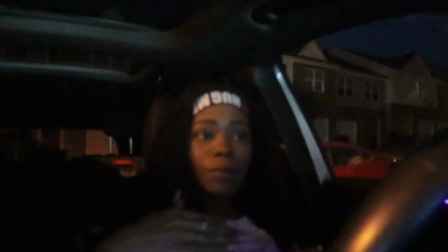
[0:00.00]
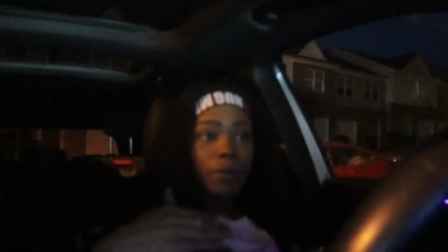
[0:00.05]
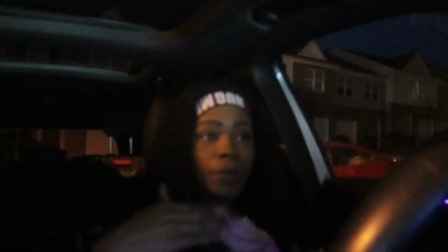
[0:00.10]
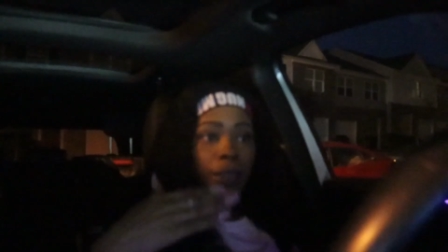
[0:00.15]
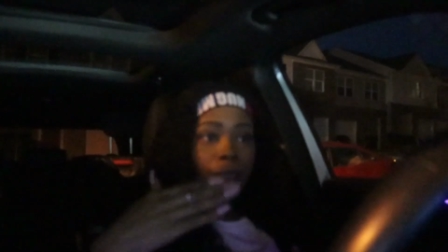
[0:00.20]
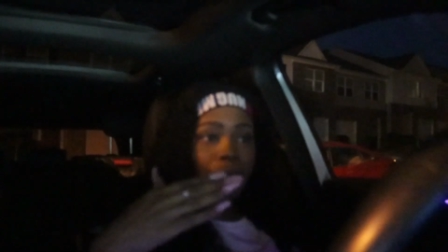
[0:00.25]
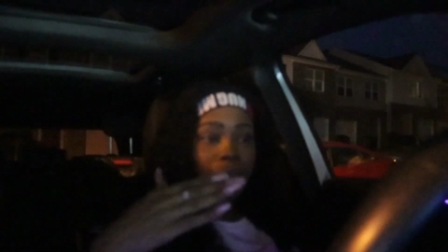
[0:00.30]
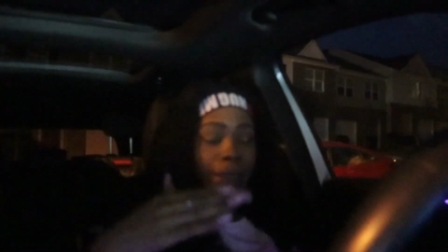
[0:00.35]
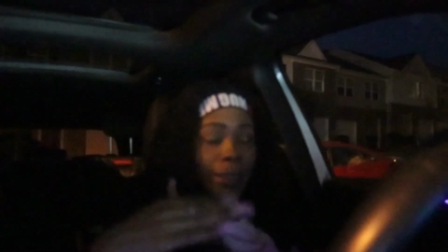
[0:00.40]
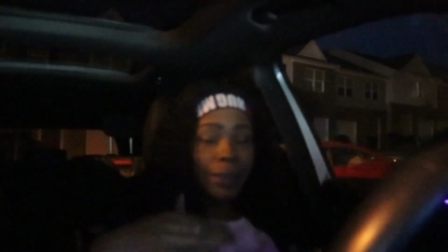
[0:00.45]

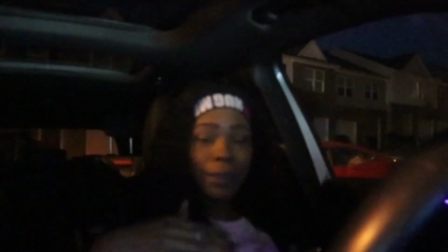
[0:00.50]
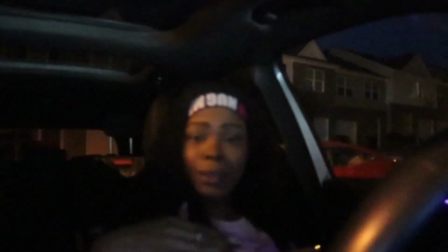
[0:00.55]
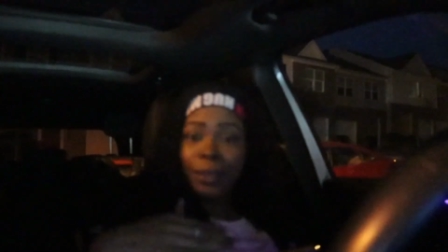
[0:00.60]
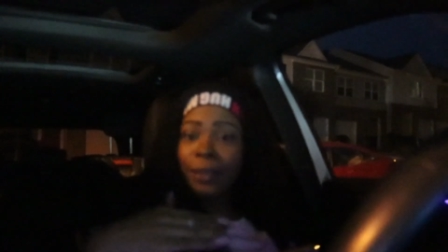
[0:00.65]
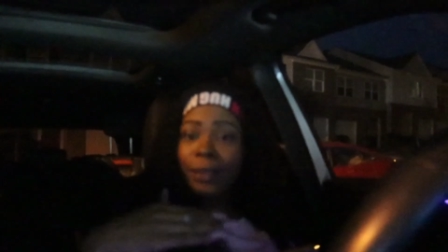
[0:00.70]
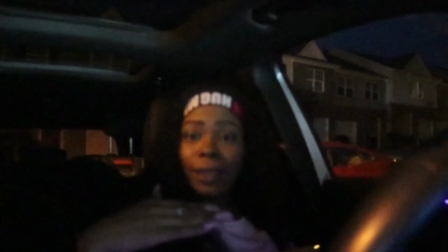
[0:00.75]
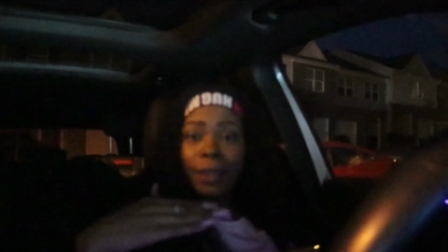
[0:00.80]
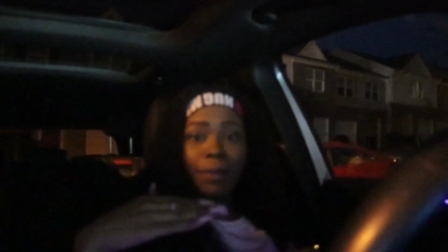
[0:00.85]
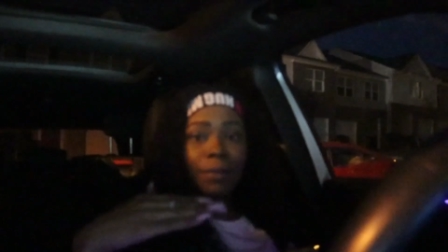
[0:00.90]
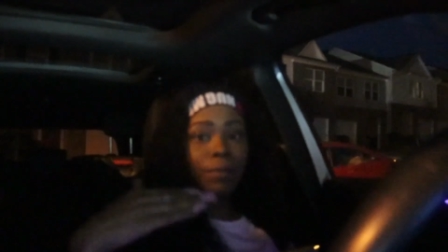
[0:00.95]

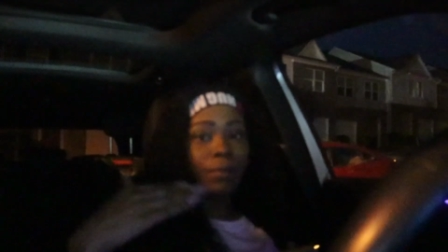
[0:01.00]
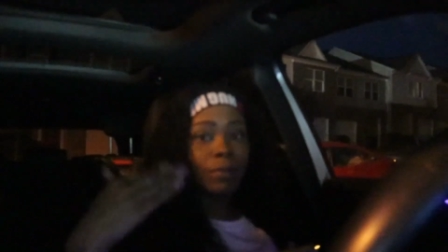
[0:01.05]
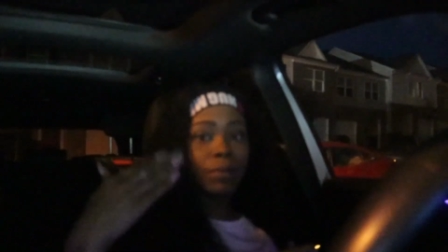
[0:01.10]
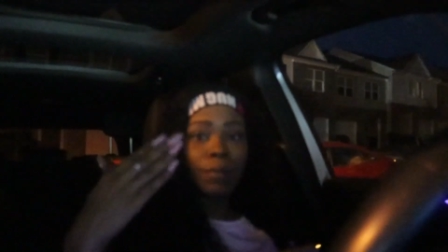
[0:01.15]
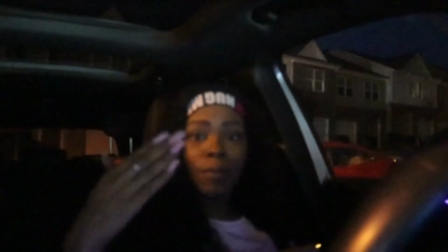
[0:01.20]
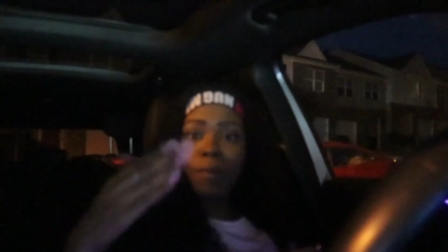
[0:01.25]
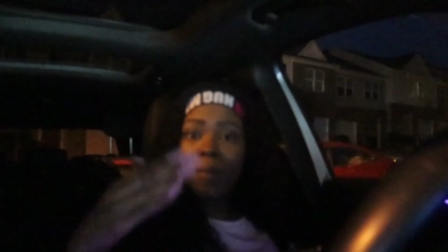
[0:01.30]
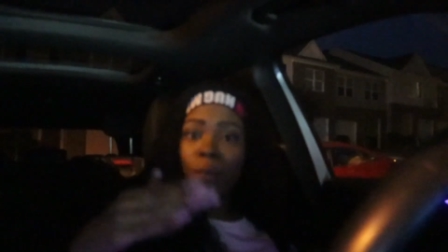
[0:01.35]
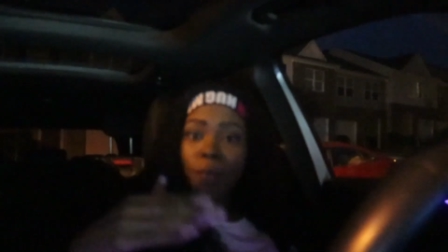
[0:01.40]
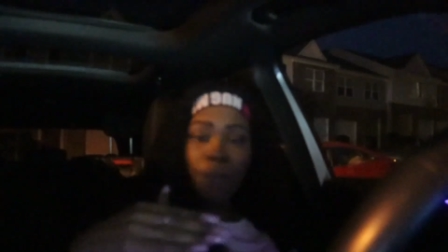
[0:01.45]
Consistency.
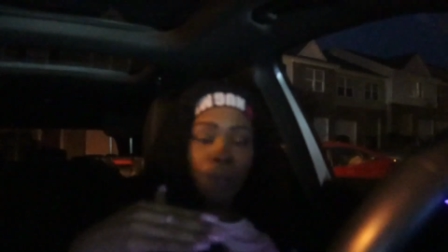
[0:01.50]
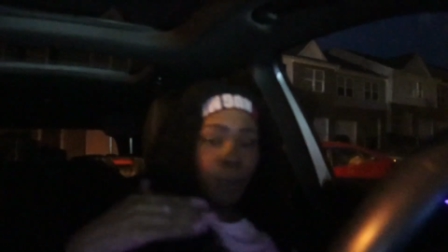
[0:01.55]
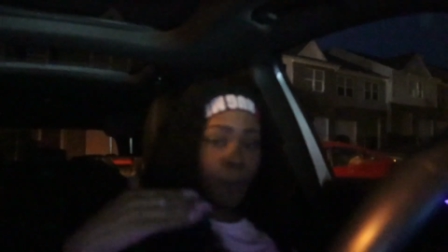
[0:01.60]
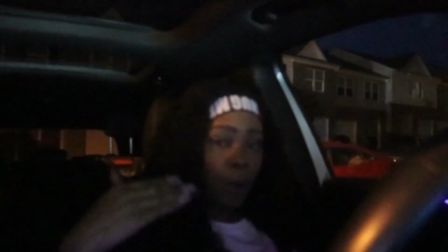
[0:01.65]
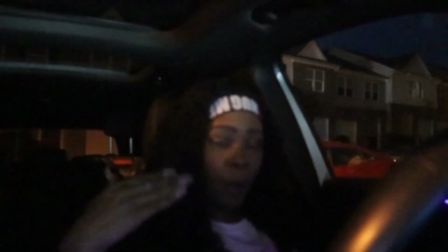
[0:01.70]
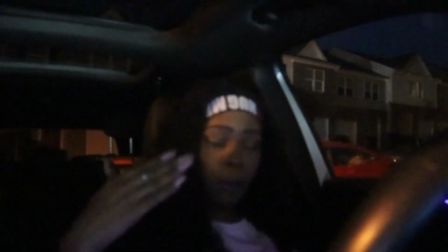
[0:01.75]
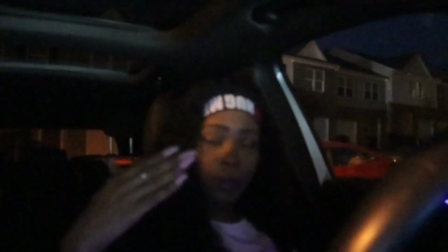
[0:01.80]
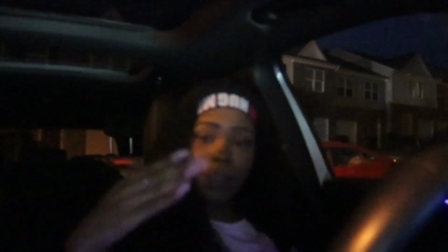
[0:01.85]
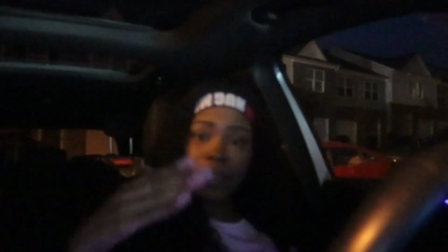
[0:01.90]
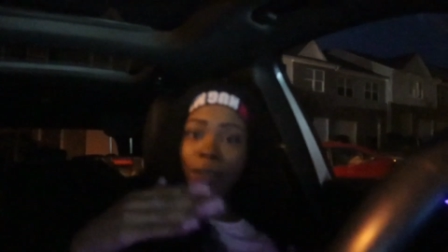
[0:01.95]

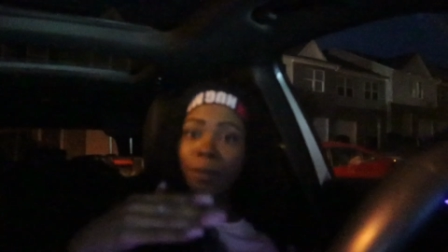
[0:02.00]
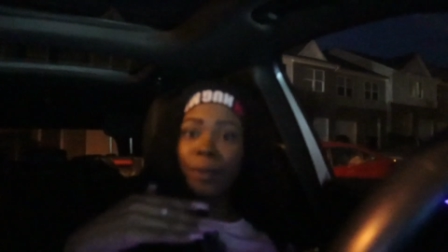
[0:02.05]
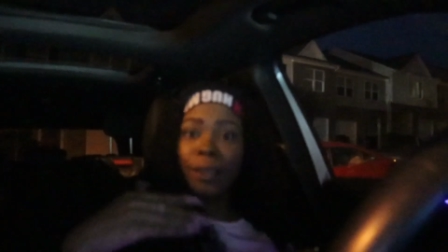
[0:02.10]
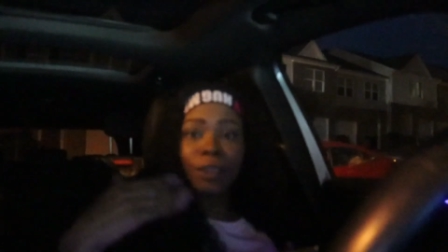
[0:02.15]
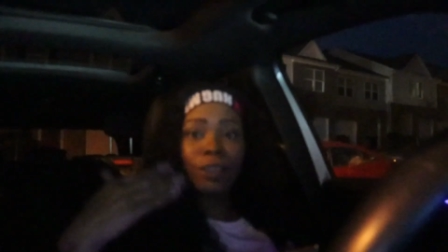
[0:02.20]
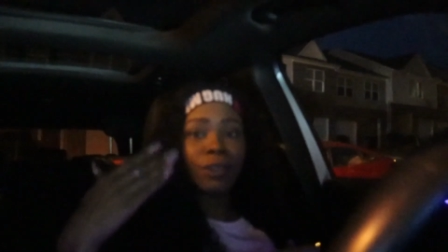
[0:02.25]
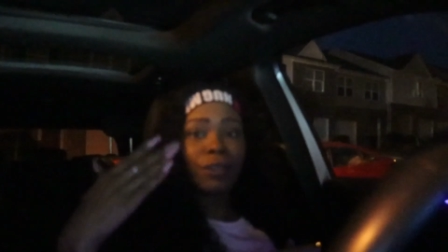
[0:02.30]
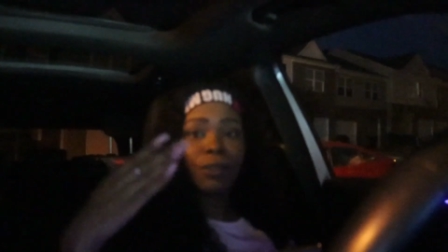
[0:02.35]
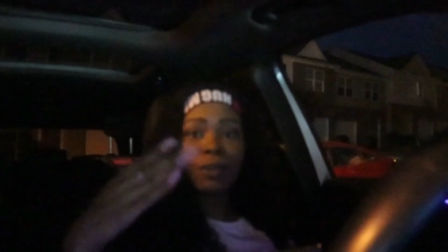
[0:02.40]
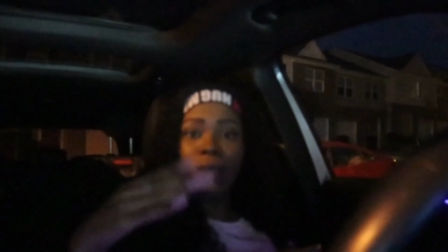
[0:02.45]
Post as
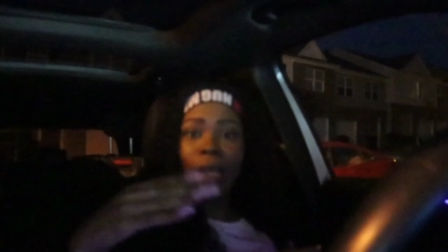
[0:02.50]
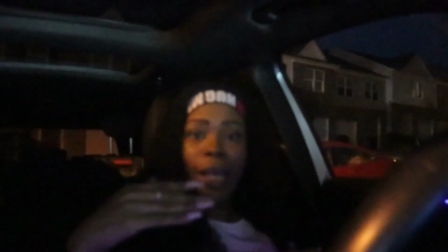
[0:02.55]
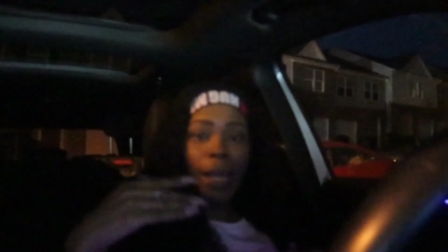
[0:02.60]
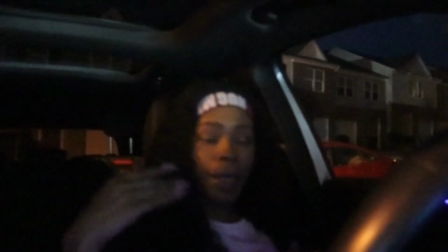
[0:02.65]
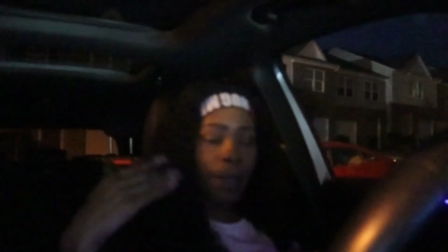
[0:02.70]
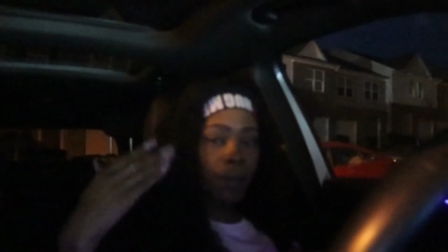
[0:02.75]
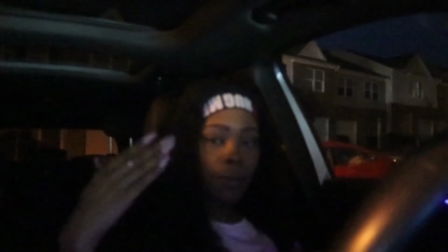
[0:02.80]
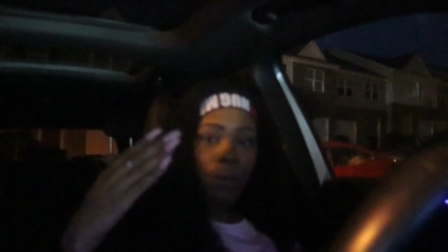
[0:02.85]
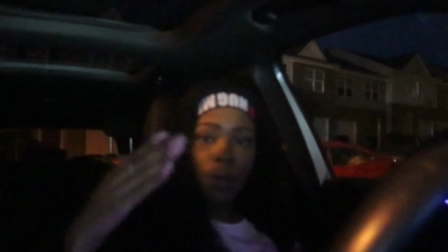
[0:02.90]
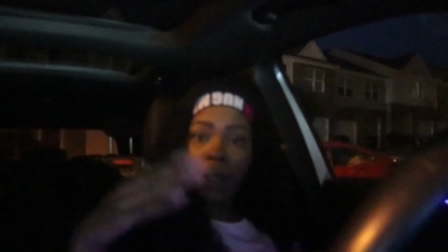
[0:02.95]
much as you
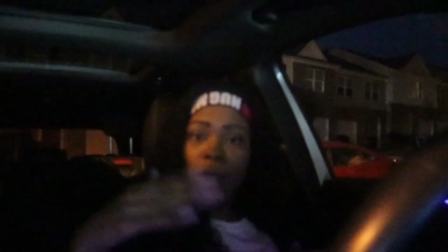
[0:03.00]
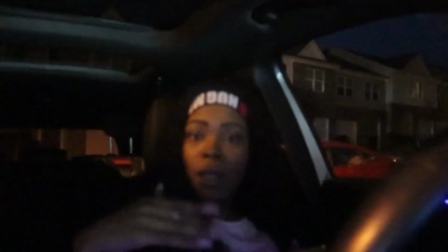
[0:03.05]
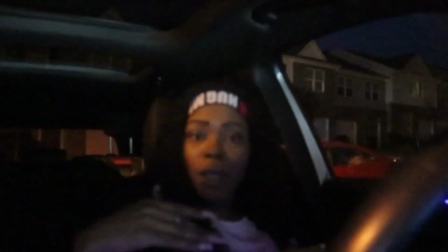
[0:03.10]
can.